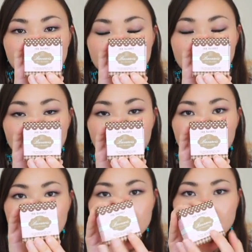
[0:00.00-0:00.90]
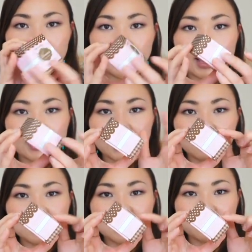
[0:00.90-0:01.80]
Duo Blusher, and it
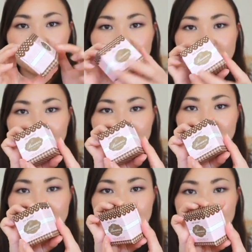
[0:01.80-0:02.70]
comes in a box like this.